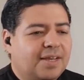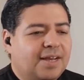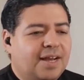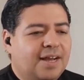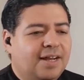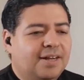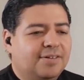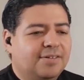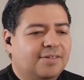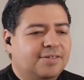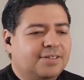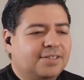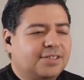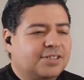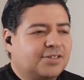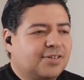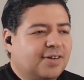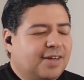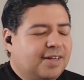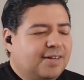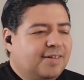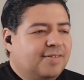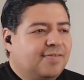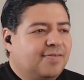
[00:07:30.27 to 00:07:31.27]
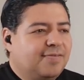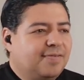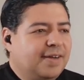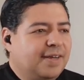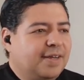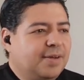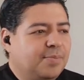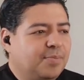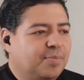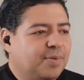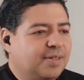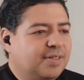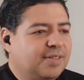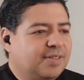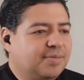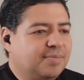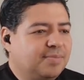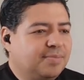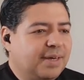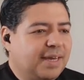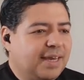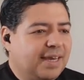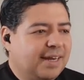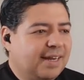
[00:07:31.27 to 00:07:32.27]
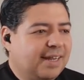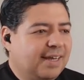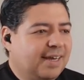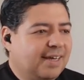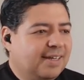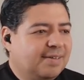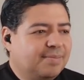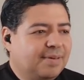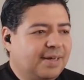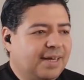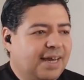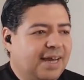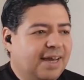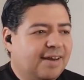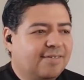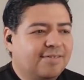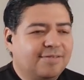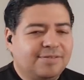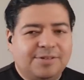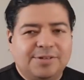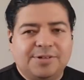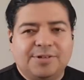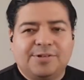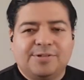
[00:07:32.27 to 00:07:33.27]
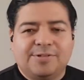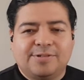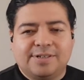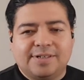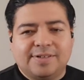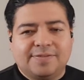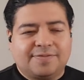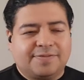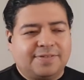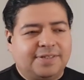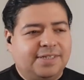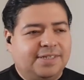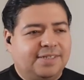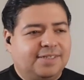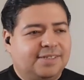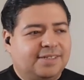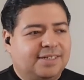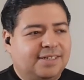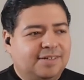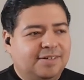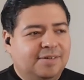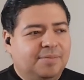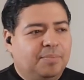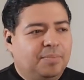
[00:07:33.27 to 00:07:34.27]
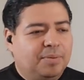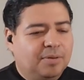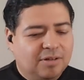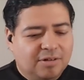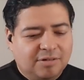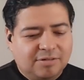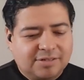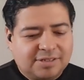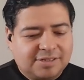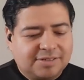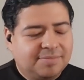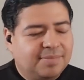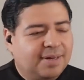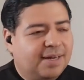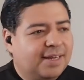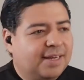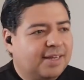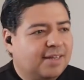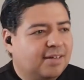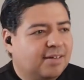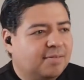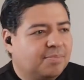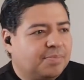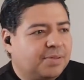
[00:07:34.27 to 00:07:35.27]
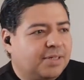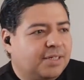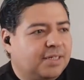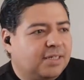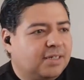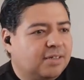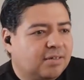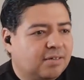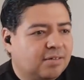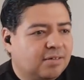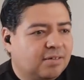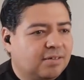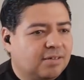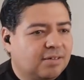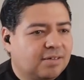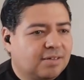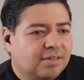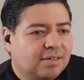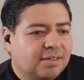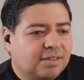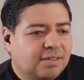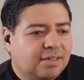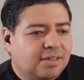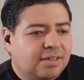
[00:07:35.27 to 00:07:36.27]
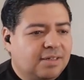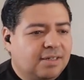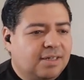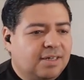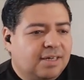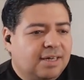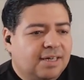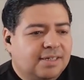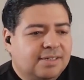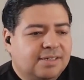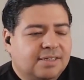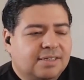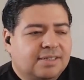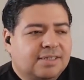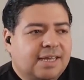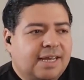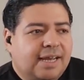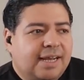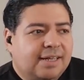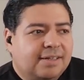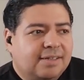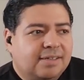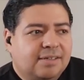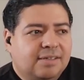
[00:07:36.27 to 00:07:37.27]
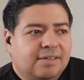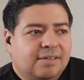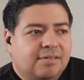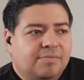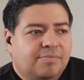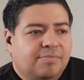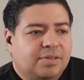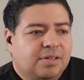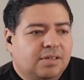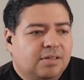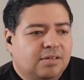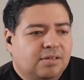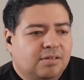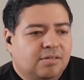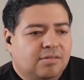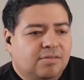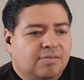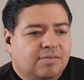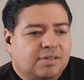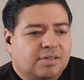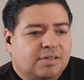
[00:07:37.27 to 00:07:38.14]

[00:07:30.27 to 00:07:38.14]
I know you're trying to fight a bunch of bad guys, but I don't know if he's gonna blow somebody up here as a tactic, you know.